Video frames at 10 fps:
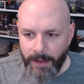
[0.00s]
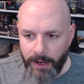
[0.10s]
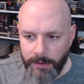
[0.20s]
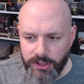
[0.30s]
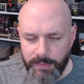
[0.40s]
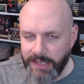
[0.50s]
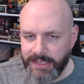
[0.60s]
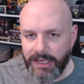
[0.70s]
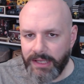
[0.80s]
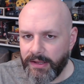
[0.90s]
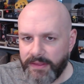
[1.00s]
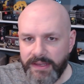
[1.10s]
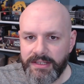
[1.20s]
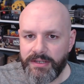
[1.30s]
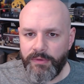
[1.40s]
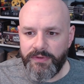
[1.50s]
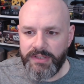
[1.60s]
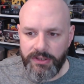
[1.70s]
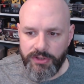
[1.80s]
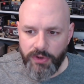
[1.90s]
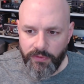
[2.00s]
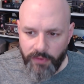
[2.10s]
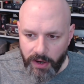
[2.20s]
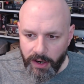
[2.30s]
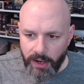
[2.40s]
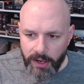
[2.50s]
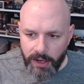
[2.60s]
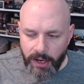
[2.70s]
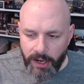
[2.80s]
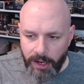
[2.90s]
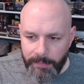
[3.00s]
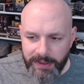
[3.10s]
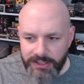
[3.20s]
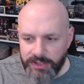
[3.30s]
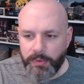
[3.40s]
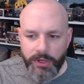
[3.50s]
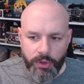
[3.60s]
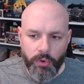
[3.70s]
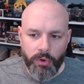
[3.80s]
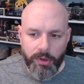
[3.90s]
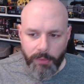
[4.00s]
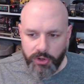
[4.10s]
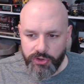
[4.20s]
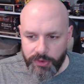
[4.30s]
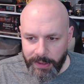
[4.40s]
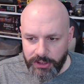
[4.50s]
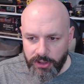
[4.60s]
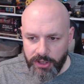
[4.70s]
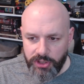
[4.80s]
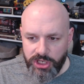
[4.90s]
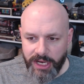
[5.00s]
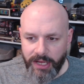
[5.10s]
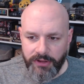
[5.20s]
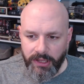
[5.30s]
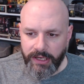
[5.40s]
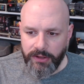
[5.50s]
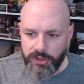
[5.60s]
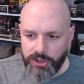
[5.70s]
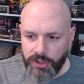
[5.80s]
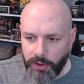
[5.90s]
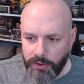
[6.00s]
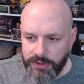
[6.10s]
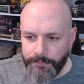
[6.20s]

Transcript: just based on the things that we've seen so far. But that's a pretty cool commercial, so make sure you check out the link in the show notes.